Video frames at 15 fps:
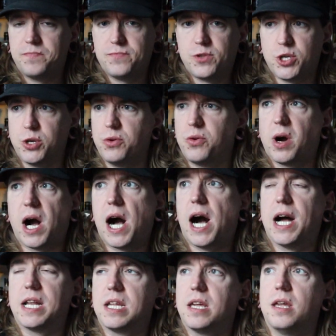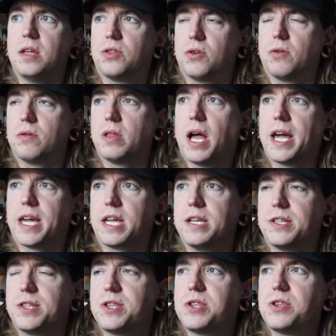too hot either. Like,
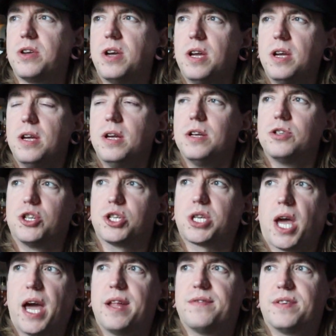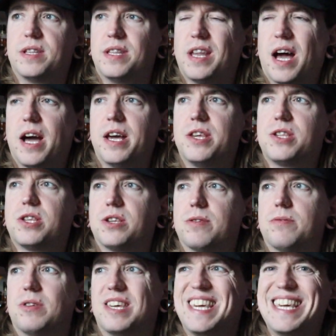it's just kind of a nice,
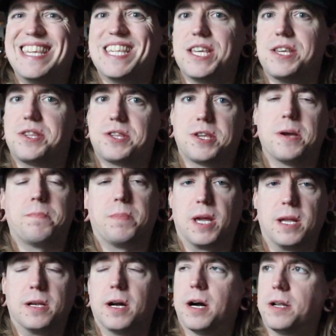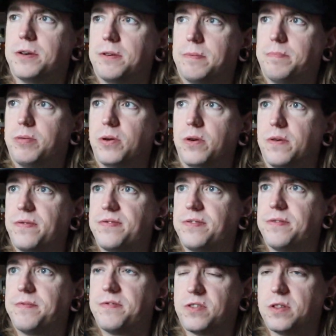easy sipping 100 proof,
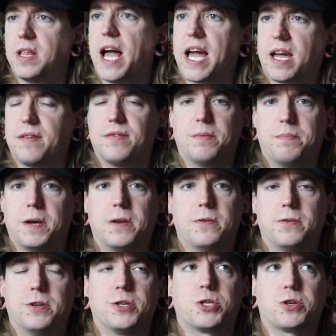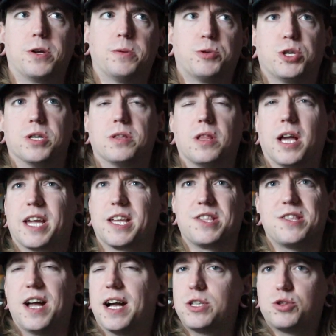for lack of a better description. Like,
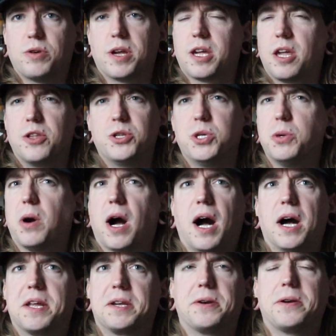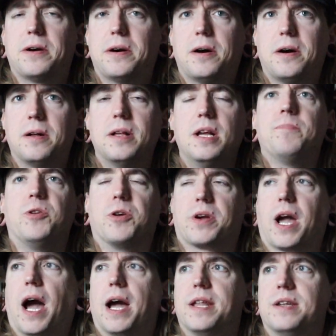it's not drinking too hot at all. You're
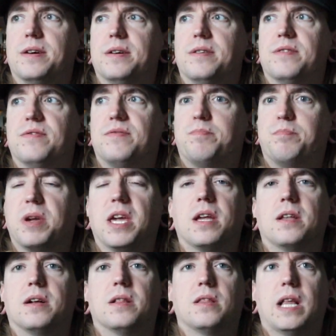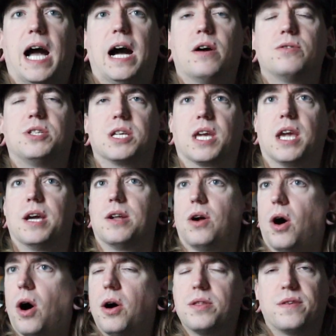kind of being allowed to get
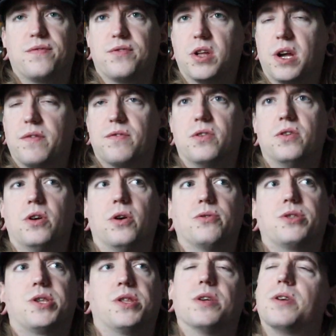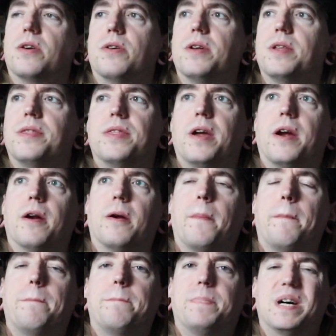all the flavor notes that are in there,
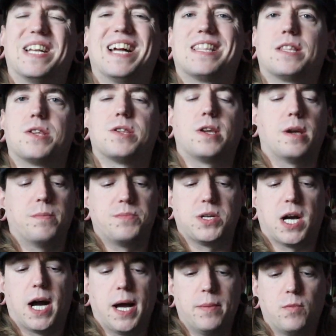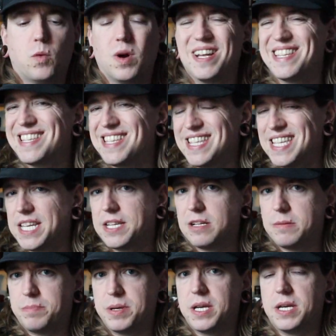but at the same time, what
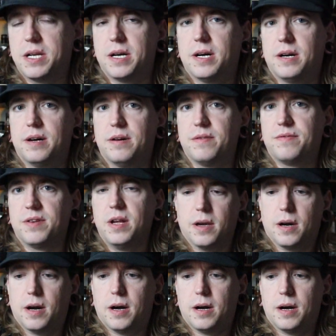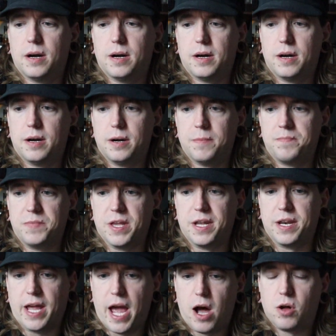little bit of
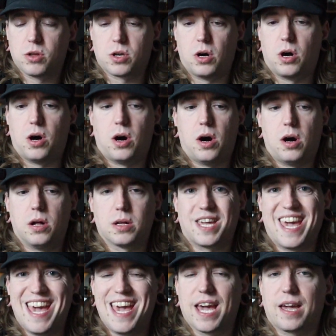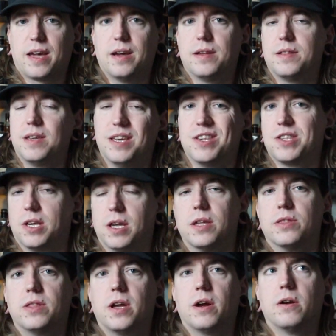an alcohol kick is
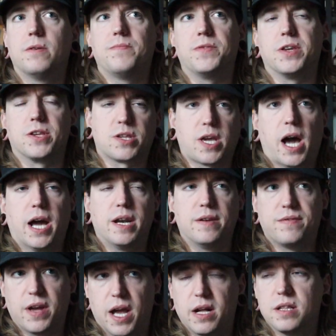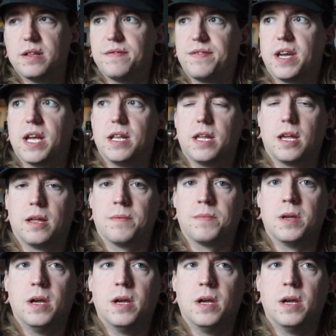in there is kind of elevating